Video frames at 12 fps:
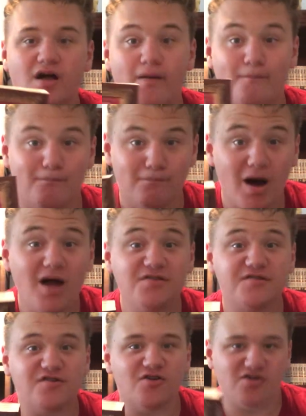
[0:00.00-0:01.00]

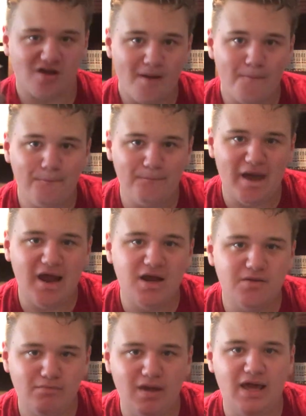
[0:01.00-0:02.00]
Monster
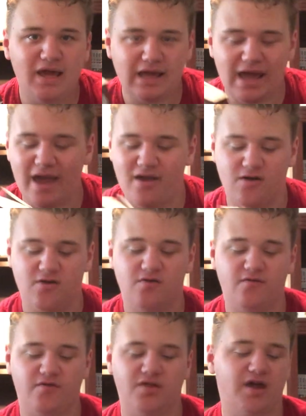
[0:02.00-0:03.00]
made me care
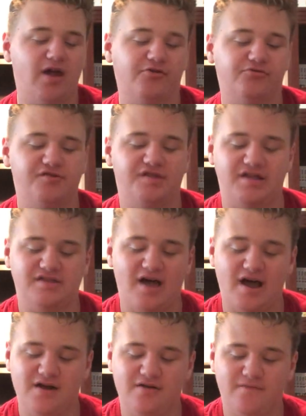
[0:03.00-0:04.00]
for the characters that died.